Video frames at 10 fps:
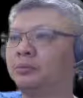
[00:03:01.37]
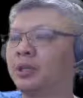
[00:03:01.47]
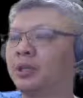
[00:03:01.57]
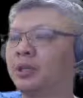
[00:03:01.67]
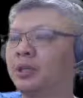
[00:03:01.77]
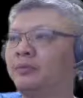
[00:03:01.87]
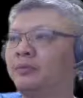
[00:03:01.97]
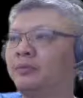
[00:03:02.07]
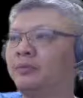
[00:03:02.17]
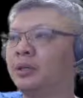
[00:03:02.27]
attacking one
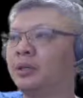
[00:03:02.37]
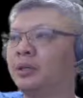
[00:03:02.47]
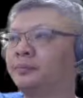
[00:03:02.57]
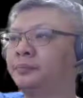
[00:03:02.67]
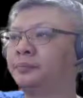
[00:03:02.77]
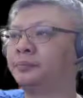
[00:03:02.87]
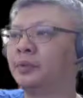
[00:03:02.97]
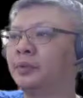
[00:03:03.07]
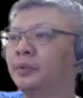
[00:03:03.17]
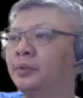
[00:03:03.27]
flank.
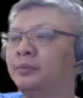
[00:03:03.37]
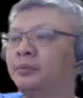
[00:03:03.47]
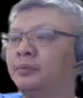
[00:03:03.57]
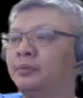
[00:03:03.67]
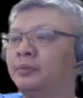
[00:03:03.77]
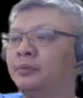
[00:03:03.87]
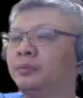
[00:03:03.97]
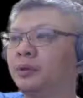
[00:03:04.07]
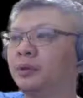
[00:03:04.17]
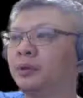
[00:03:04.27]
So if
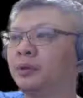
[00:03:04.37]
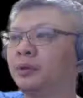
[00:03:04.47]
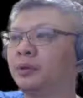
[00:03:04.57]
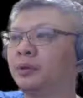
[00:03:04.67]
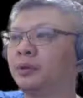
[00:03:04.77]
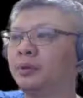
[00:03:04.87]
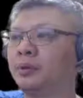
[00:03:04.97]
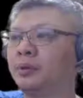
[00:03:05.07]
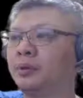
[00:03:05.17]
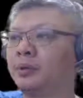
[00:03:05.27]
Black counter with
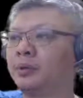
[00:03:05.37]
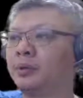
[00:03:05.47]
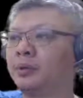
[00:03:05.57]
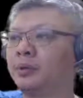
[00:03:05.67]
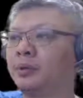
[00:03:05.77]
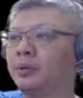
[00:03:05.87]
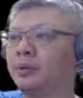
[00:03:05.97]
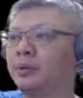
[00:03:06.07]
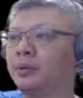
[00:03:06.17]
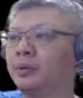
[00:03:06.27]
P3 plus 1,
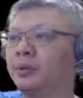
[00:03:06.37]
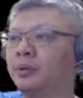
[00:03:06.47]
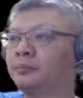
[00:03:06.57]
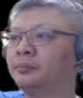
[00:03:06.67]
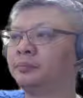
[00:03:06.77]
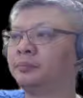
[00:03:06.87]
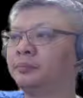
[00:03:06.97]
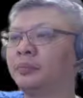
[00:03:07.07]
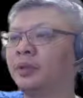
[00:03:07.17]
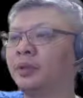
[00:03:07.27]

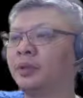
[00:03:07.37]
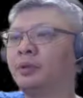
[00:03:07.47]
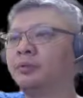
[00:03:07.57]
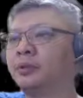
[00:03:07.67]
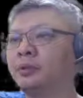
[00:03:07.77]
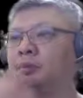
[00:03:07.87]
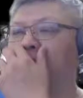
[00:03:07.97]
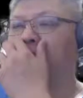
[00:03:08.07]
Red will usually